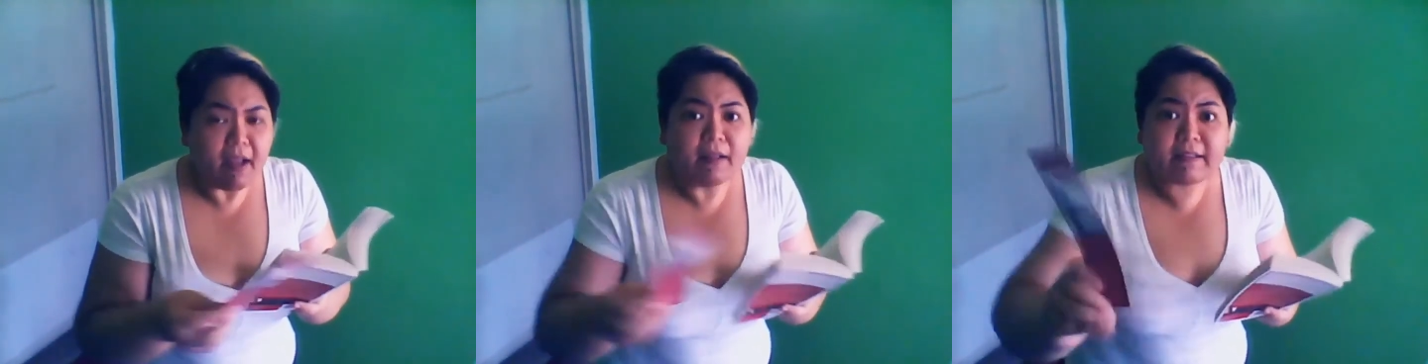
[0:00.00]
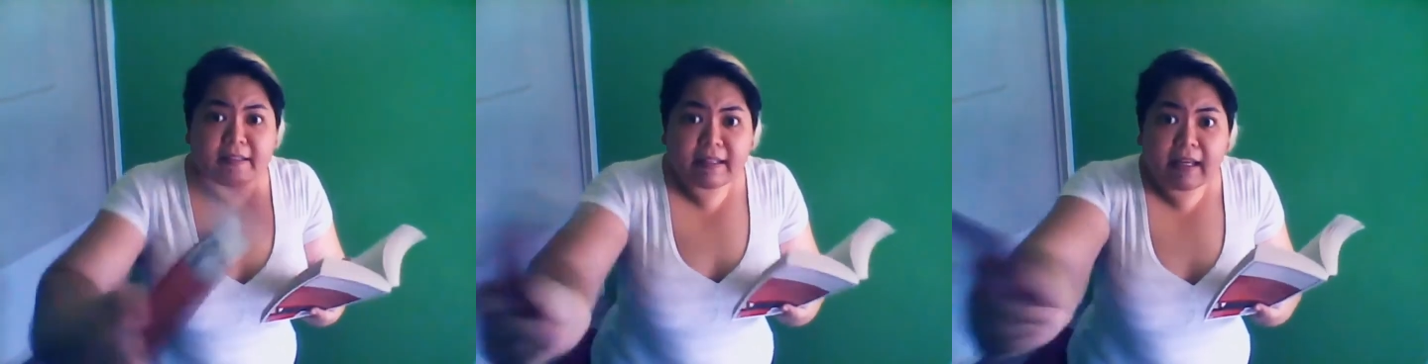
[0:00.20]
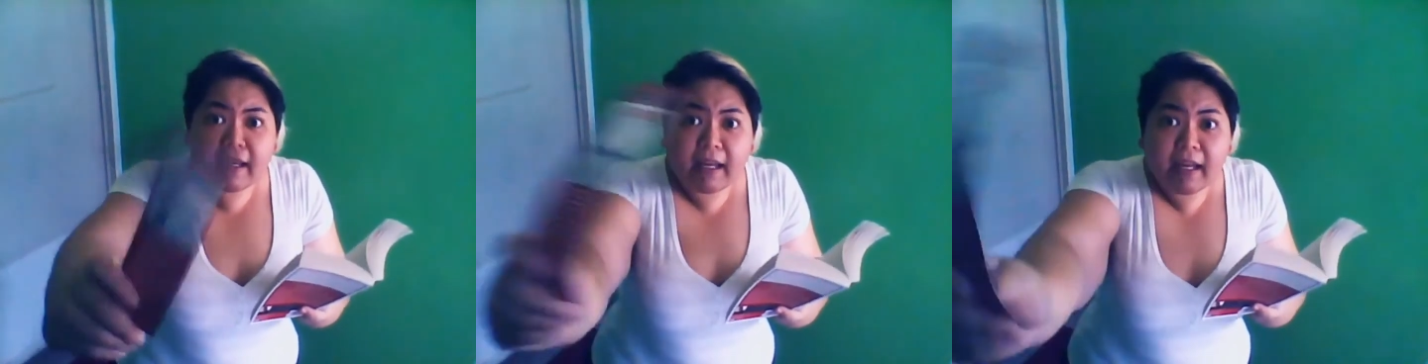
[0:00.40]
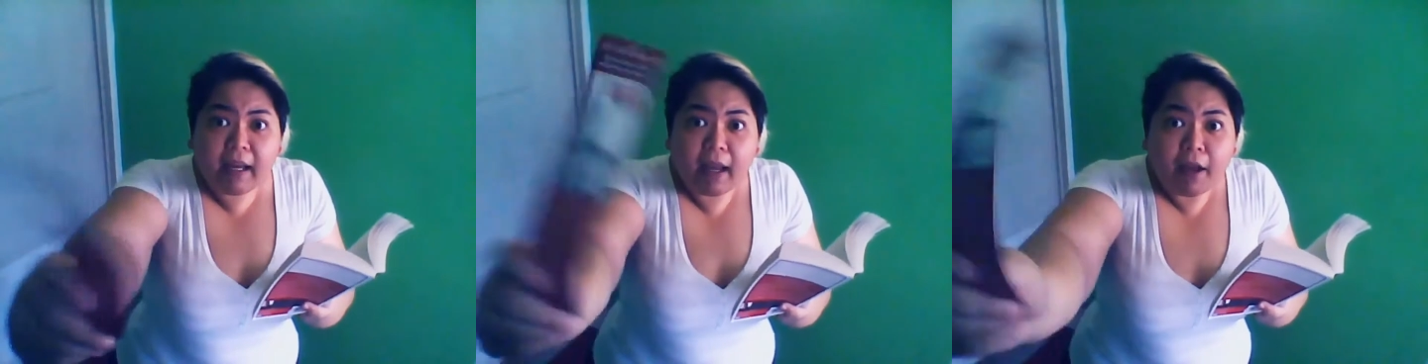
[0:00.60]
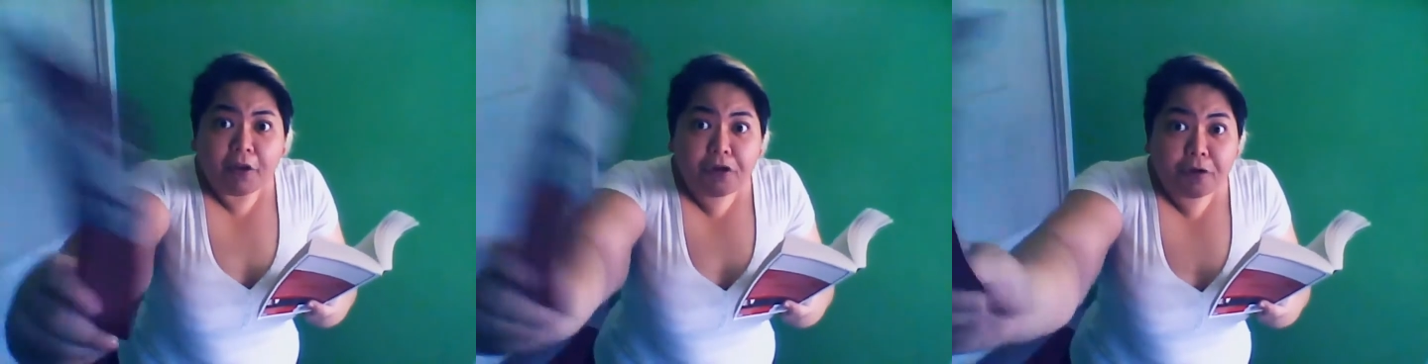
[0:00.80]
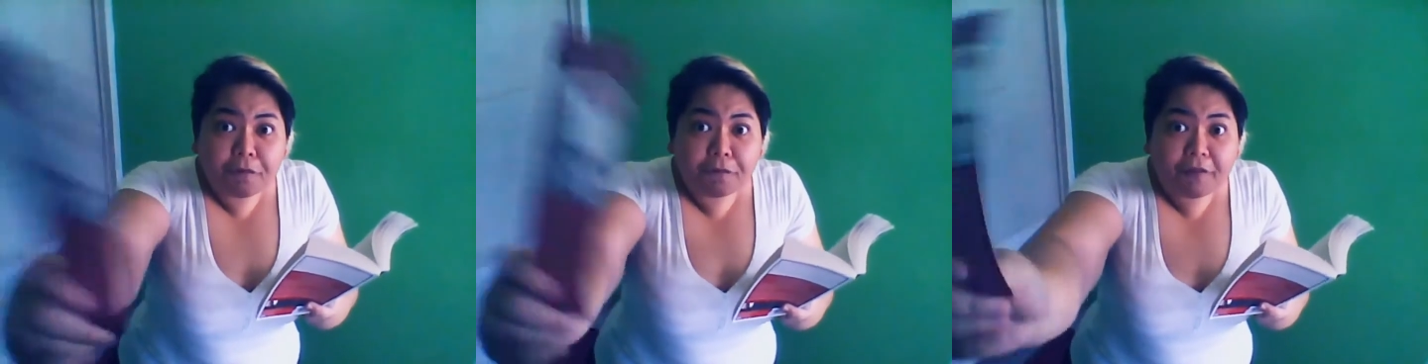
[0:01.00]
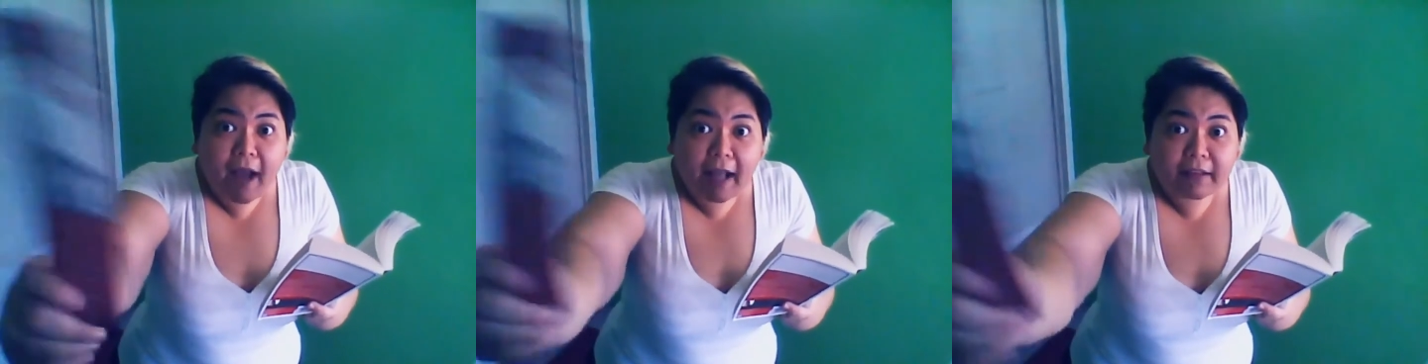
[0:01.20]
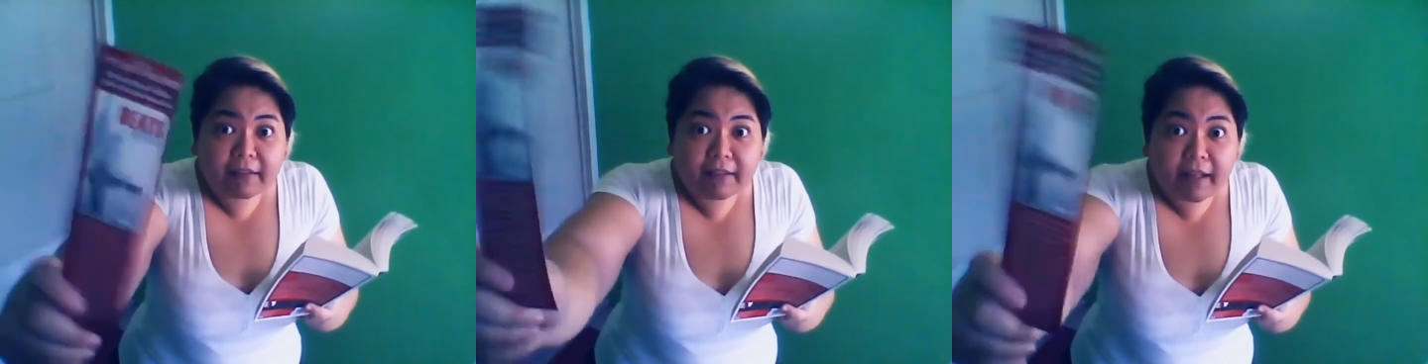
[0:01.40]
"See? You've
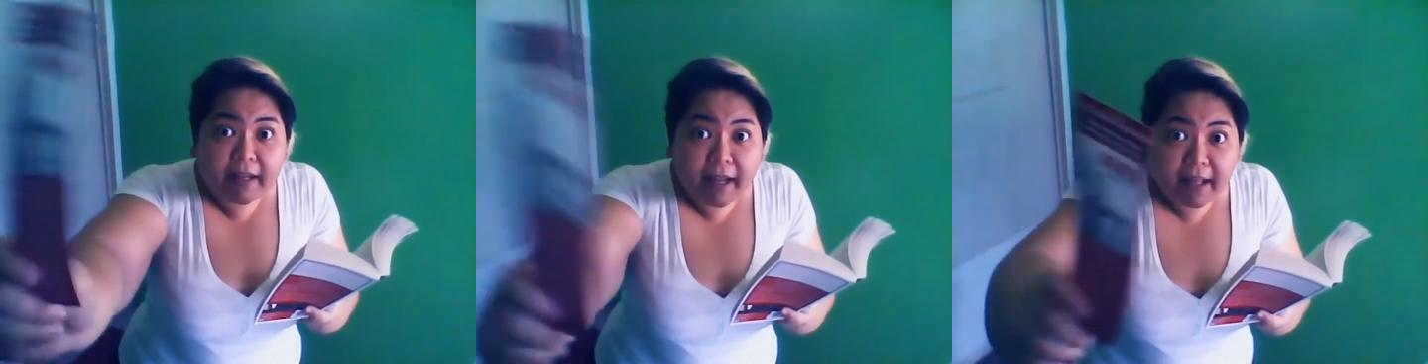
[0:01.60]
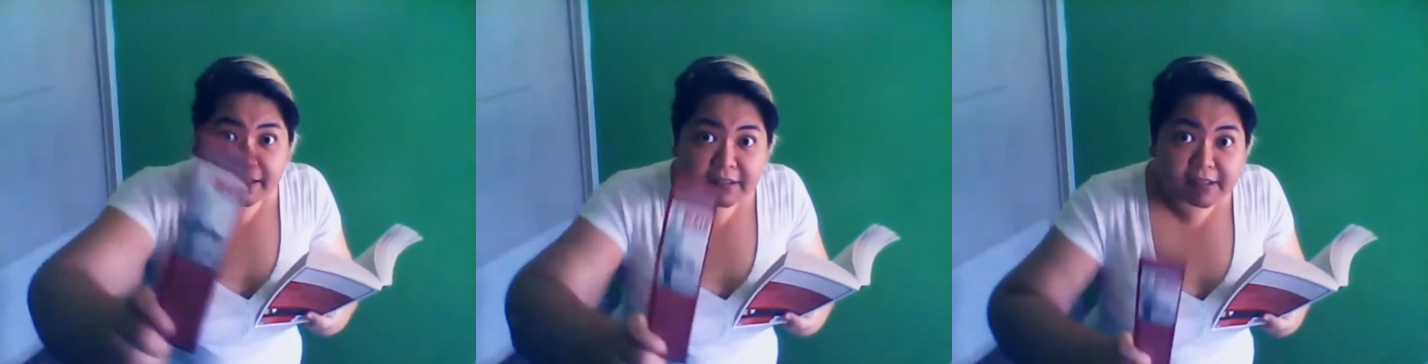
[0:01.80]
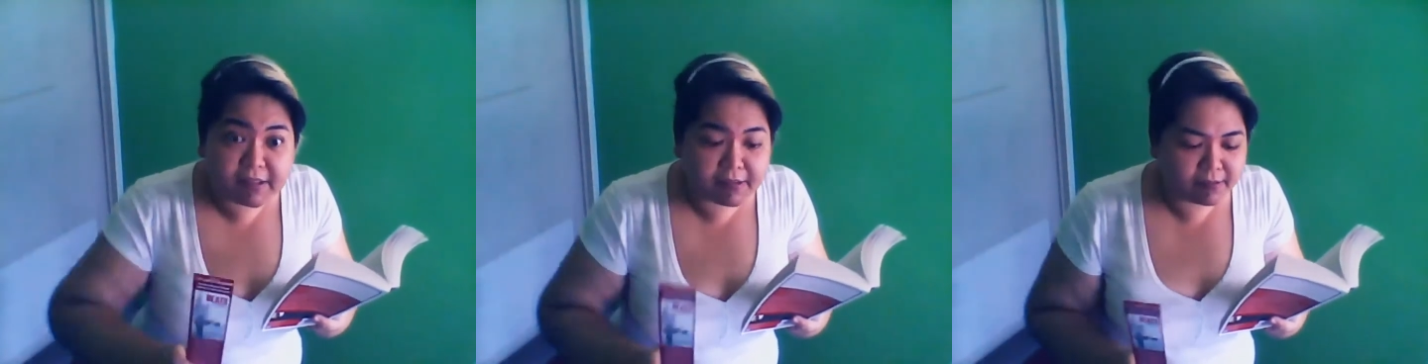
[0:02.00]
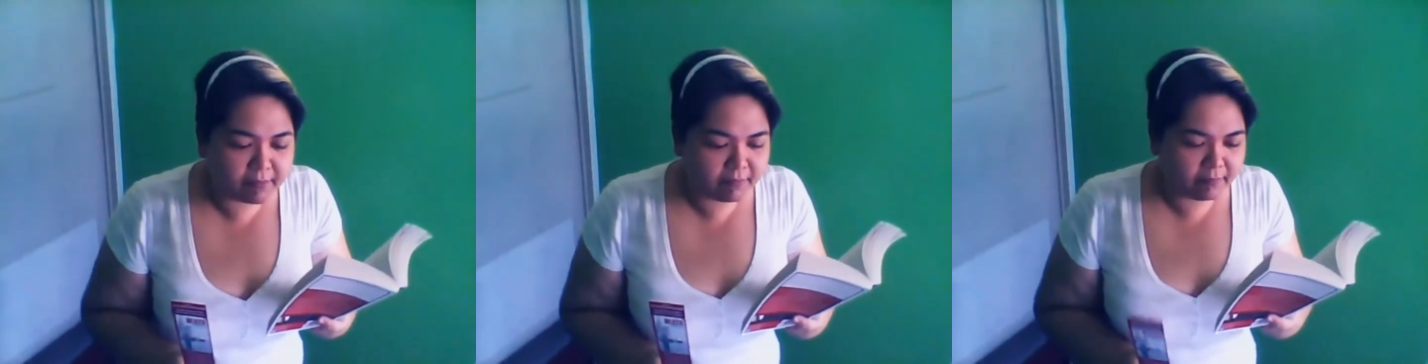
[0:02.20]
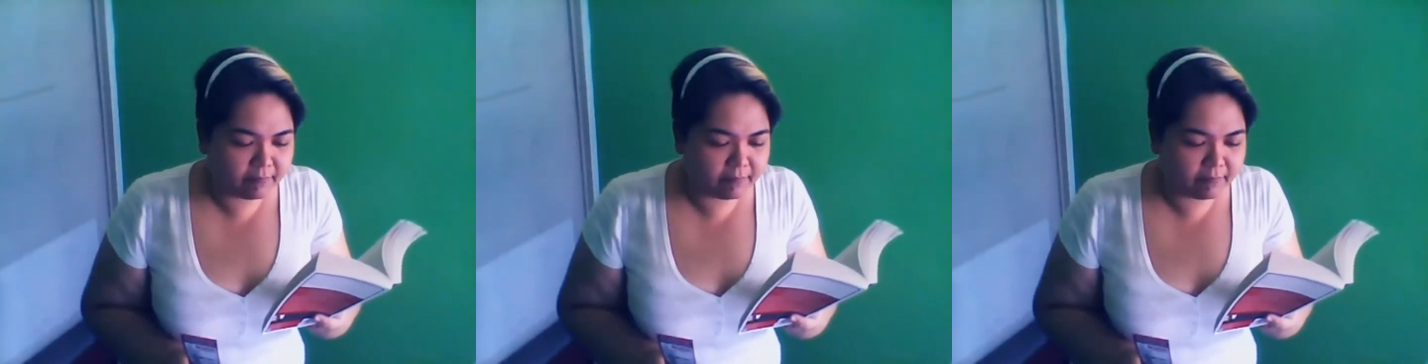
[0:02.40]
got tickets!"